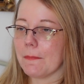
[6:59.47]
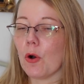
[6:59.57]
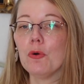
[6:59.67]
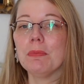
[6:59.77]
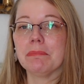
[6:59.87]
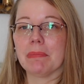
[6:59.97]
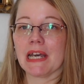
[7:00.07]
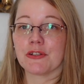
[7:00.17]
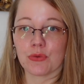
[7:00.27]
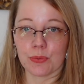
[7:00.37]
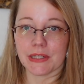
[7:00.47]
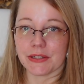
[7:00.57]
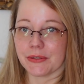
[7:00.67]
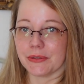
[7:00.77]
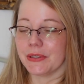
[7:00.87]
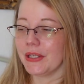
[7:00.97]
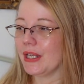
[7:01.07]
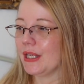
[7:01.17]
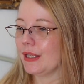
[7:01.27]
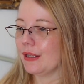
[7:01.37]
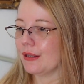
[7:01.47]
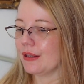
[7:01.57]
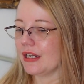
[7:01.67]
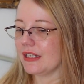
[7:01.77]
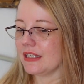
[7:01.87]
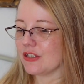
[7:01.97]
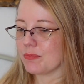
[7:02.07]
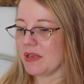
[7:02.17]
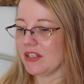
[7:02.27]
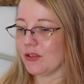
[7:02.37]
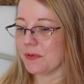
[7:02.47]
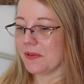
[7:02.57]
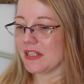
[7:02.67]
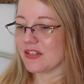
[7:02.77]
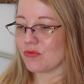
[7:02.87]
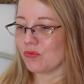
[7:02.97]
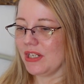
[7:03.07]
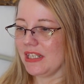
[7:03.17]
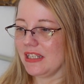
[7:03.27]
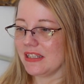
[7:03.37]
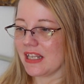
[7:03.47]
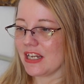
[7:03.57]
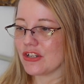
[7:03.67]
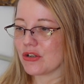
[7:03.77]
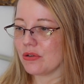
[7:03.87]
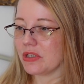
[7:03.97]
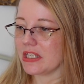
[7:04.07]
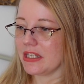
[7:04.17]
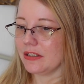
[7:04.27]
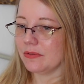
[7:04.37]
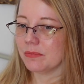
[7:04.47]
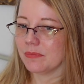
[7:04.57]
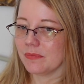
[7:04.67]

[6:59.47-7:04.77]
open back sweater that is made out of this really nice looking